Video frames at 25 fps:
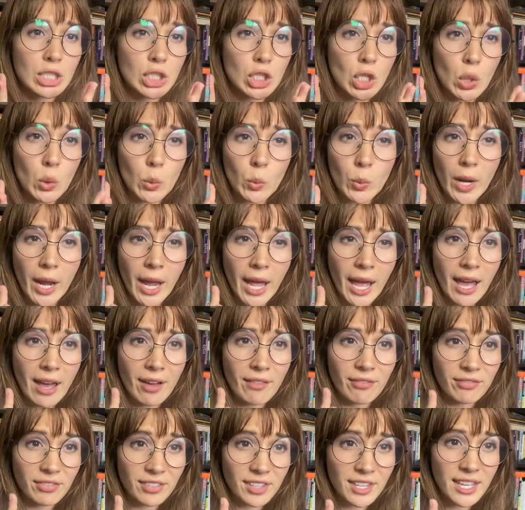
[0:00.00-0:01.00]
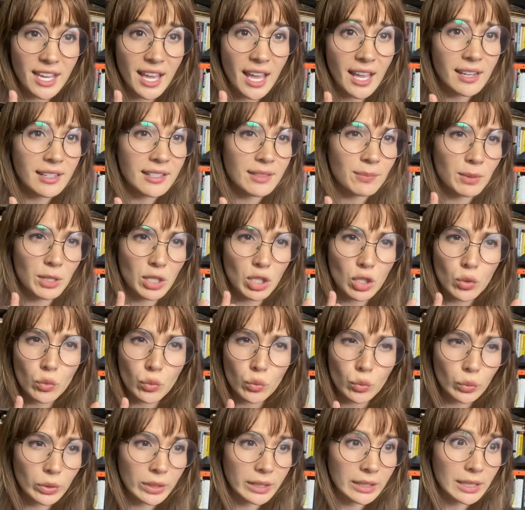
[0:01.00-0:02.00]
don't have yet, that you
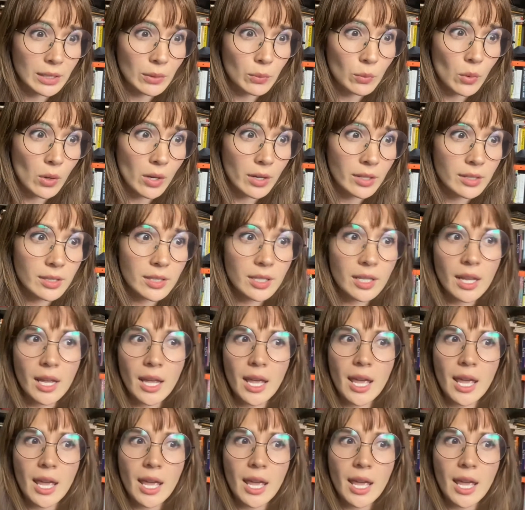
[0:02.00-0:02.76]
really want,